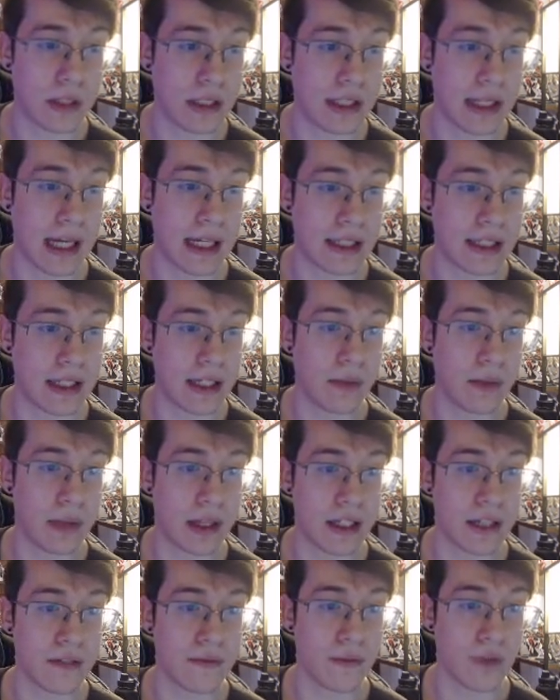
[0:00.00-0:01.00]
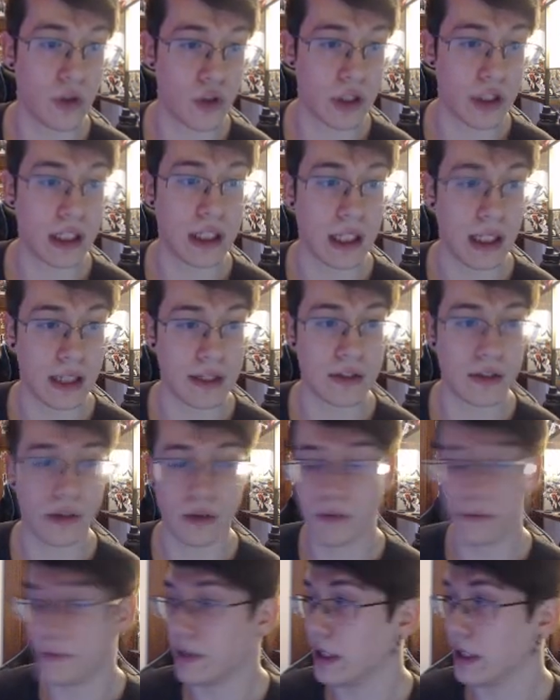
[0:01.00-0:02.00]
testing with this version gone so
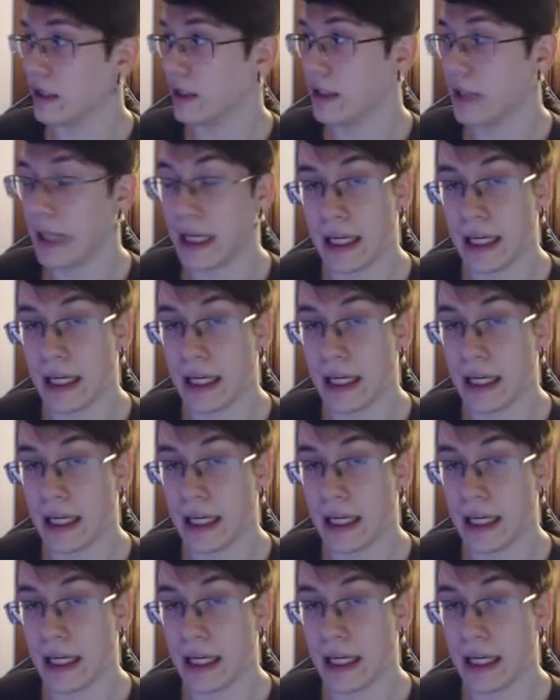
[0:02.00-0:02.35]
far?